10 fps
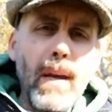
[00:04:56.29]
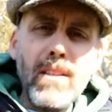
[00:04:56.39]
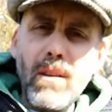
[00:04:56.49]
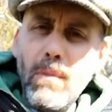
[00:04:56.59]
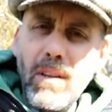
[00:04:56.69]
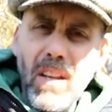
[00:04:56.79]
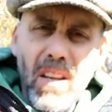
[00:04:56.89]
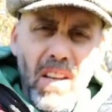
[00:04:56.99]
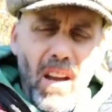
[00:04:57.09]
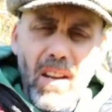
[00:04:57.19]
pick someone
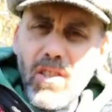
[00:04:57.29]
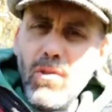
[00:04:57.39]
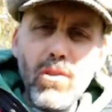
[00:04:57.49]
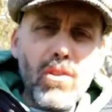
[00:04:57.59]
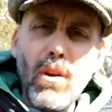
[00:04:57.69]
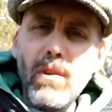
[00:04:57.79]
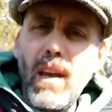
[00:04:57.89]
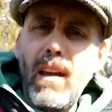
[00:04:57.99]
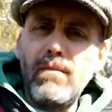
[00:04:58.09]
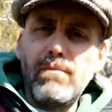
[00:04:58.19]
you just don't
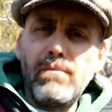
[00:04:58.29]
get.